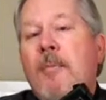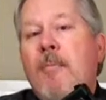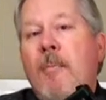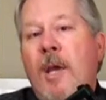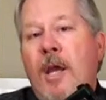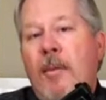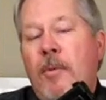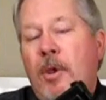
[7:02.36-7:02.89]

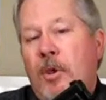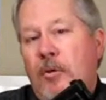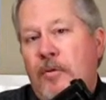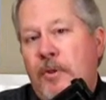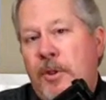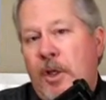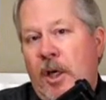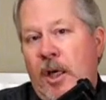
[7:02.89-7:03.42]
Maybe you've
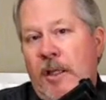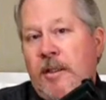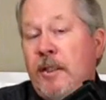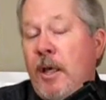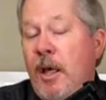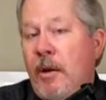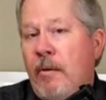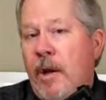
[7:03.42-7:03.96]
shot
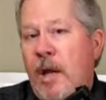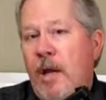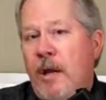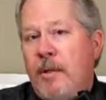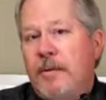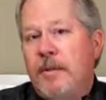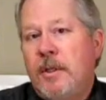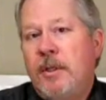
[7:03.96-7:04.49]
10
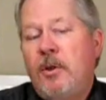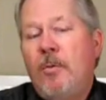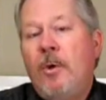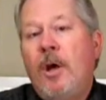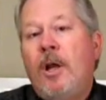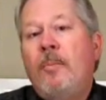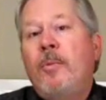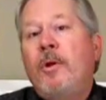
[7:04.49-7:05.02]
rounds and you
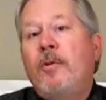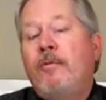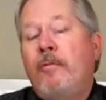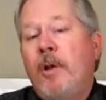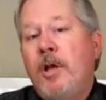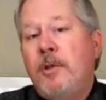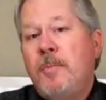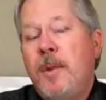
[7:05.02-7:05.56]
want to put a
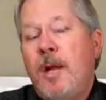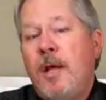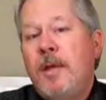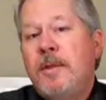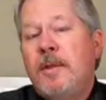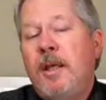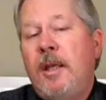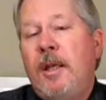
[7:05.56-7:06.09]
fresh
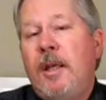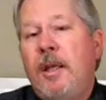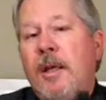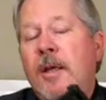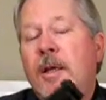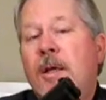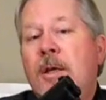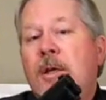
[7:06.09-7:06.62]
magazine
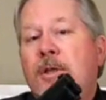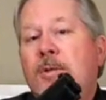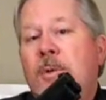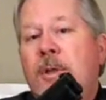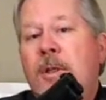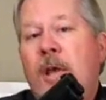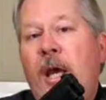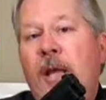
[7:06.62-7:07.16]
in. So
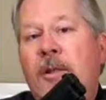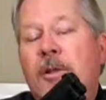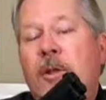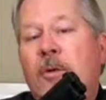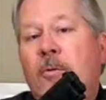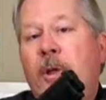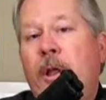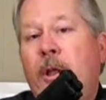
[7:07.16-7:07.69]
a
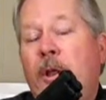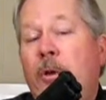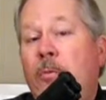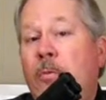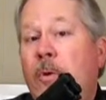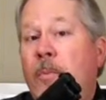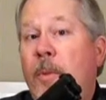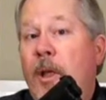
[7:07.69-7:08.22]
tactical
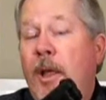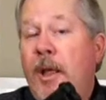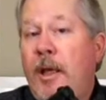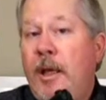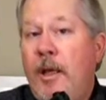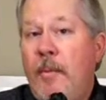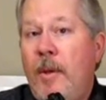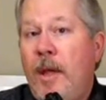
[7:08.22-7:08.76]
reload would
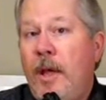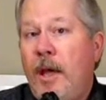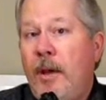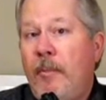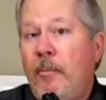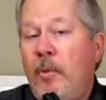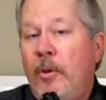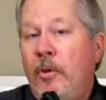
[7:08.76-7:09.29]
be coming
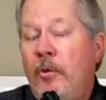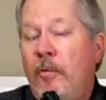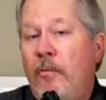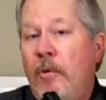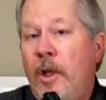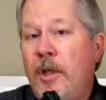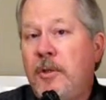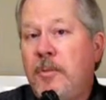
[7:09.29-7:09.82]
up with your
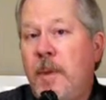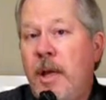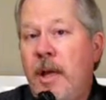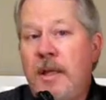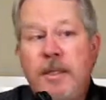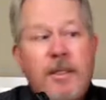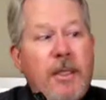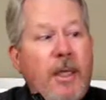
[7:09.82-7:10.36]
fresh
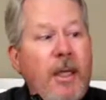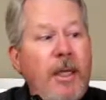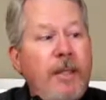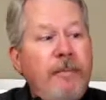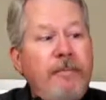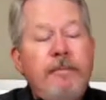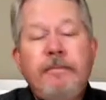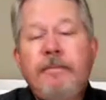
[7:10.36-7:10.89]

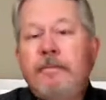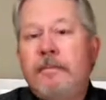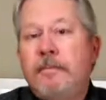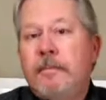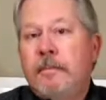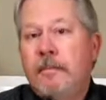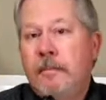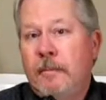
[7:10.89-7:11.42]
magazine
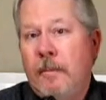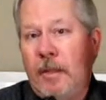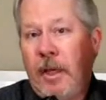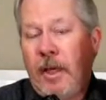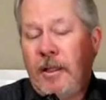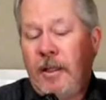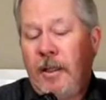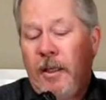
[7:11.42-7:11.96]

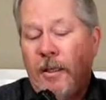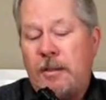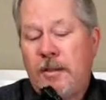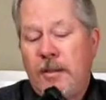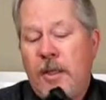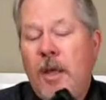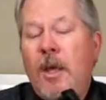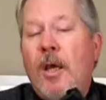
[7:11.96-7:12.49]
like this,